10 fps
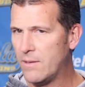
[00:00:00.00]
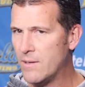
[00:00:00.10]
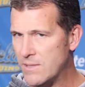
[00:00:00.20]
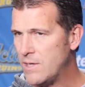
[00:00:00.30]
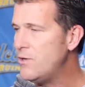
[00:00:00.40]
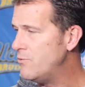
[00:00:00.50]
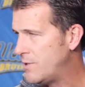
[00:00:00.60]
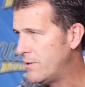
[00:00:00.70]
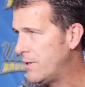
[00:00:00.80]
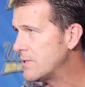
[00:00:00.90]
continues
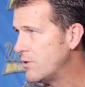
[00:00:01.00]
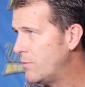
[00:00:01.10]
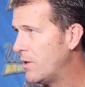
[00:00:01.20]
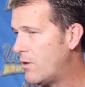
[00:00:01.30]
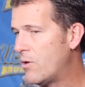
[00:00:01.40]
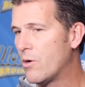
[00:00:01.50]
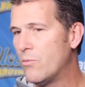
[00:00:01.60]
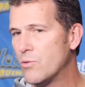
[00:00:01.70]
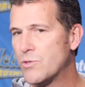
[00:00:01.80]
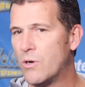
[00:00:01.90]
here and gets a little bit longer,
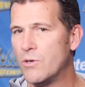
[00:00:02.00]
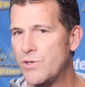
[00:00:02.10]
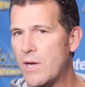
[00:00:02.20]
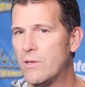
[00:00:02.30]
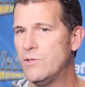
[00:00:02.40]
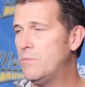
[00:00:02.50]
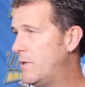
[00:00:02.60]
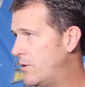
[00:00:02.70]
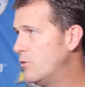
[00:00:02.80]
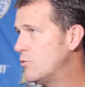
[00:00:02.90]
we'll start challenging
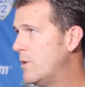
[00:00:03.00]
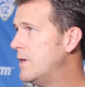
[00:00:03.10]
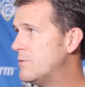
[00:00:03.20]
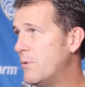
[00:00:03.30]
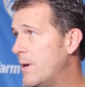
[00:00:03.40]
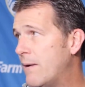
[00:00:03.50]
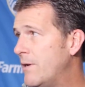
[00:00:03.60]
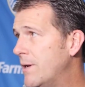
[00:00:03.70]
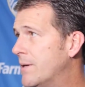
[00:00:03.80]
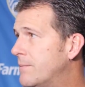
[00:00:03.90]
them in those ways, but we
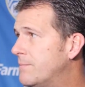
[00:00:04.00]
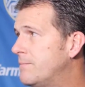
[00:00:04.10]
haven't yet.